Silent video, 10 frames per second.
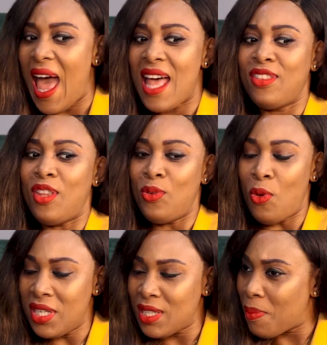And the
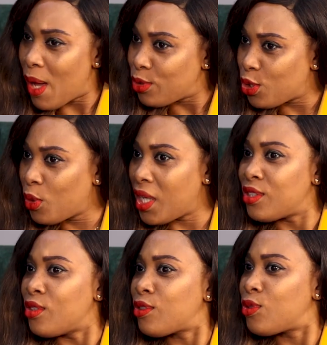noise about you
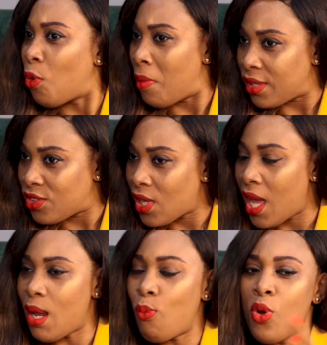is not so much. And I'm